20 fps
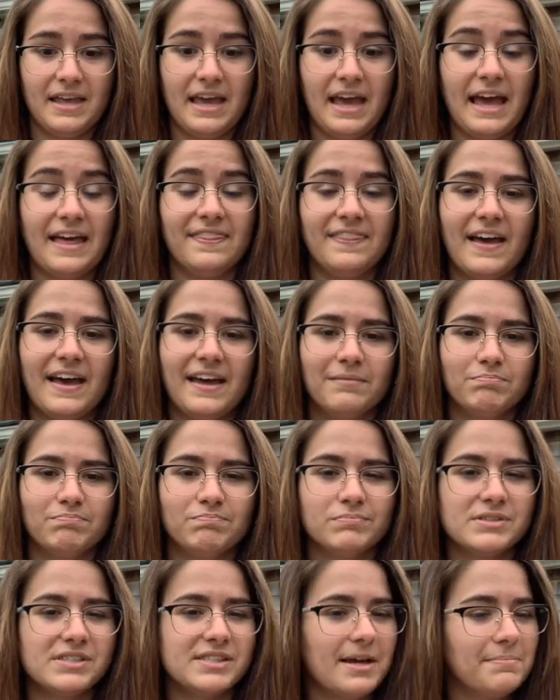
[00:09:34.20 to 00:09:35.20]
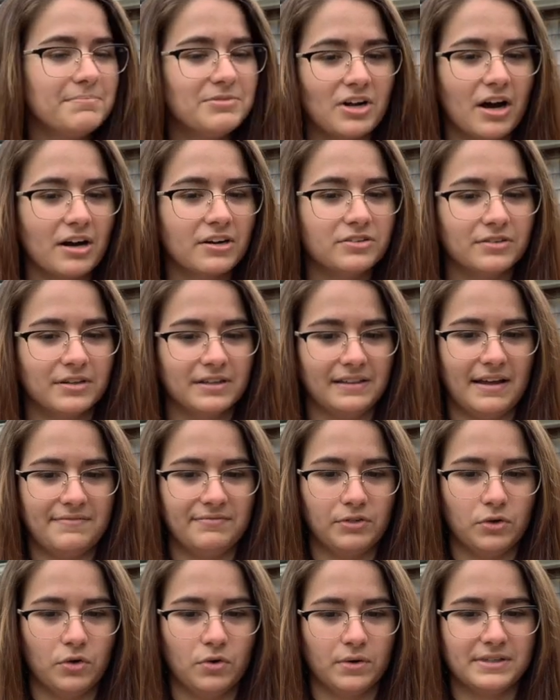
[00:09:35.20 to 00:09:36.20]
and then some doctorate
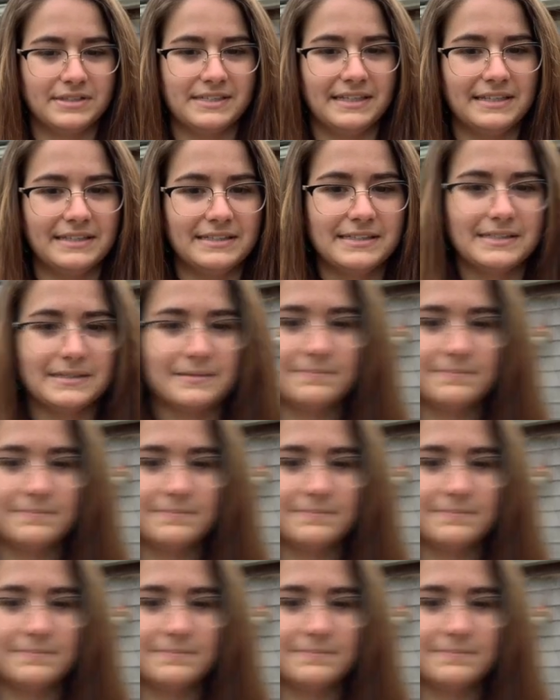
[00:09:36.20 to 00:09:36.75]
level courses.